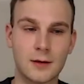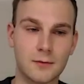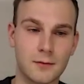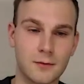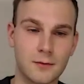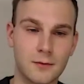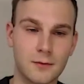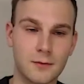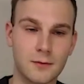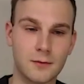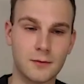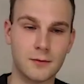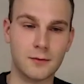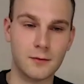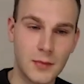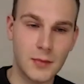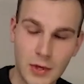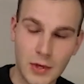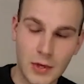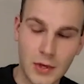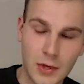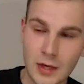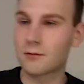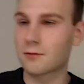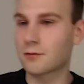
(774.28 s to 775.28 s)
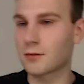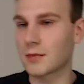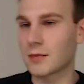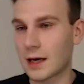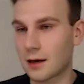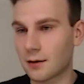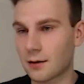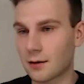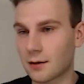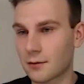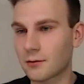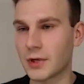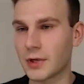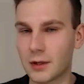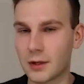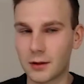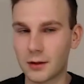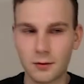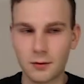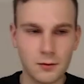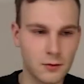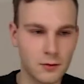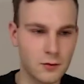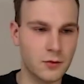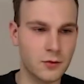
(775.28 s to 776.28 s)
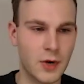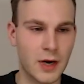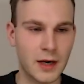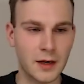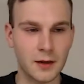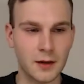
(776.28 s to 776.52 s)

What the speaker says: And yeah, we